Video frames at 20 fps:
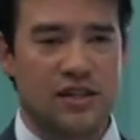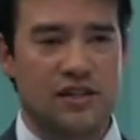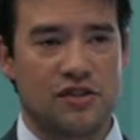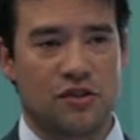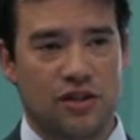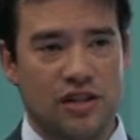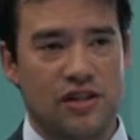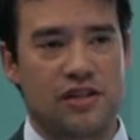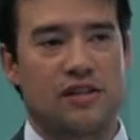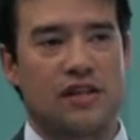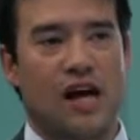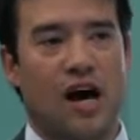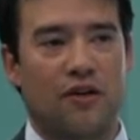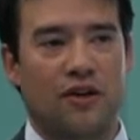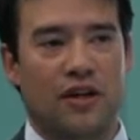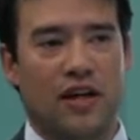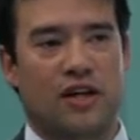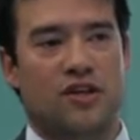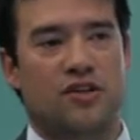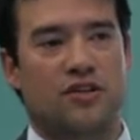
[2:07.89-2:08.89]
So this is how
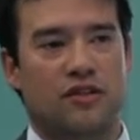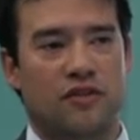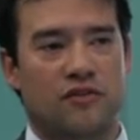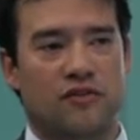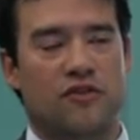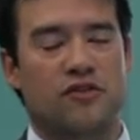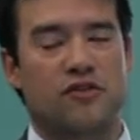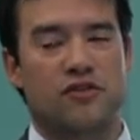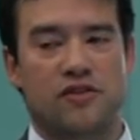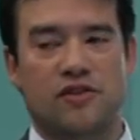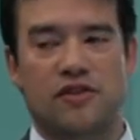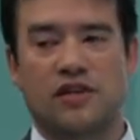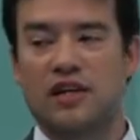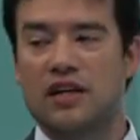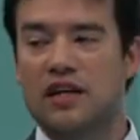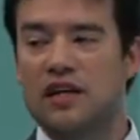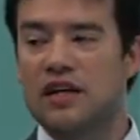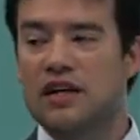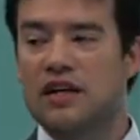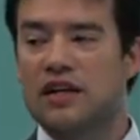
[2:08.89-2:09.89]
the first
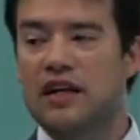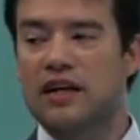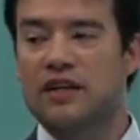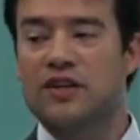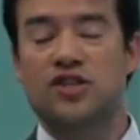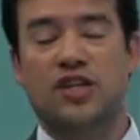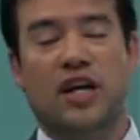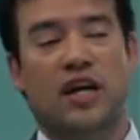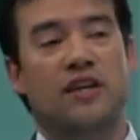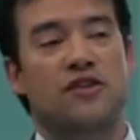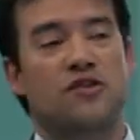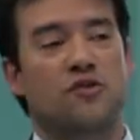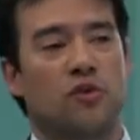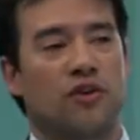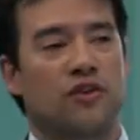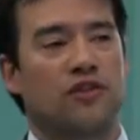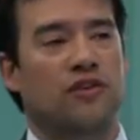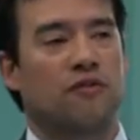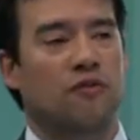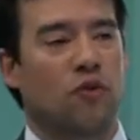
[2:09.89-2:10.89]
exchange
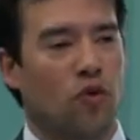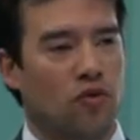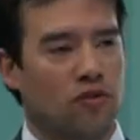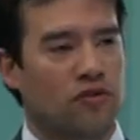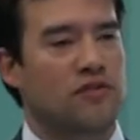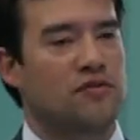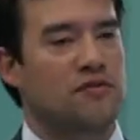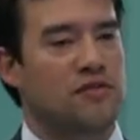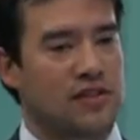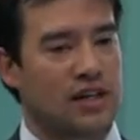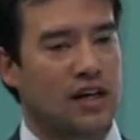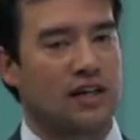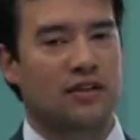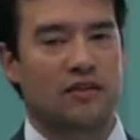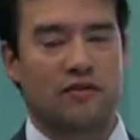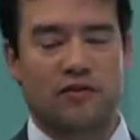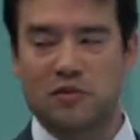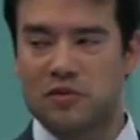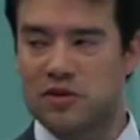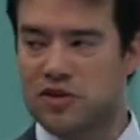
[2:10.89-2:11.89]
was evolved,
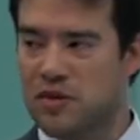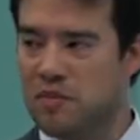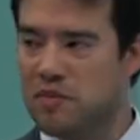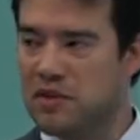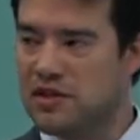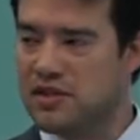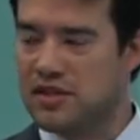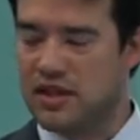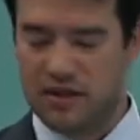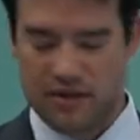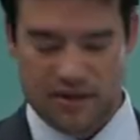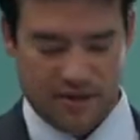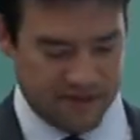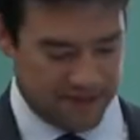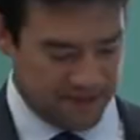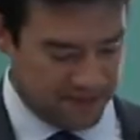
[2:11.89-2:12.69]
starting from the shipping sector.